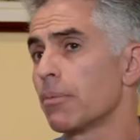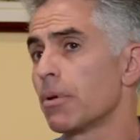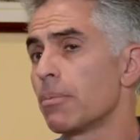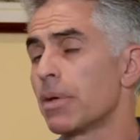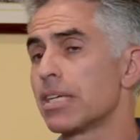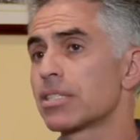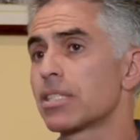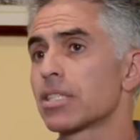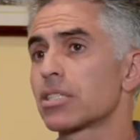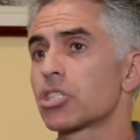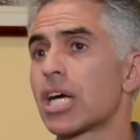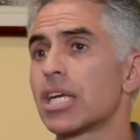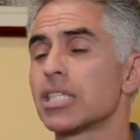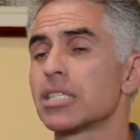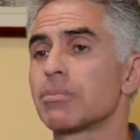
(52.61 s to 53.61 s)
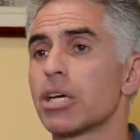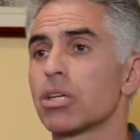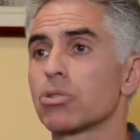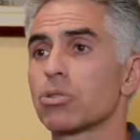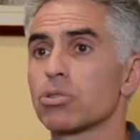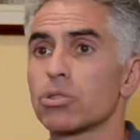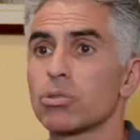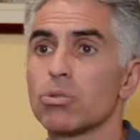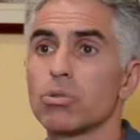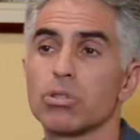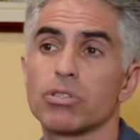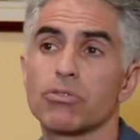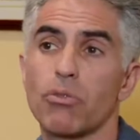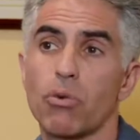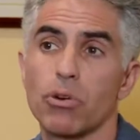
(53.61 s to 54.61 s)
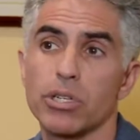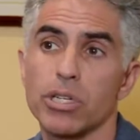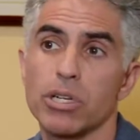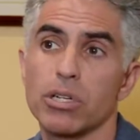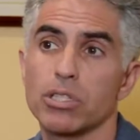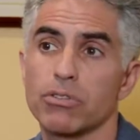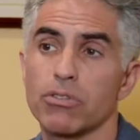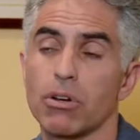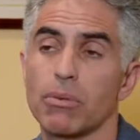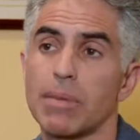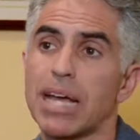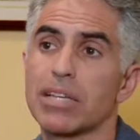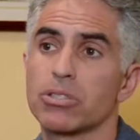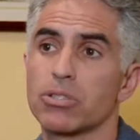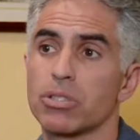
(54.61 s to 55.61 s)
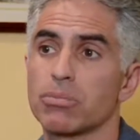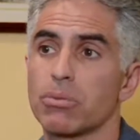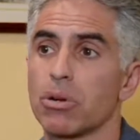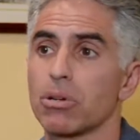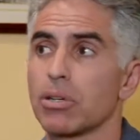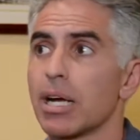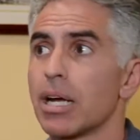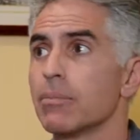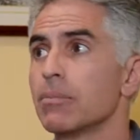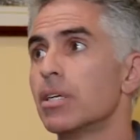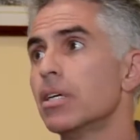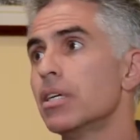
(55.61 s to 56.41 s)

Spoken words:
basic Chinese medical school is 4 years for a master's program.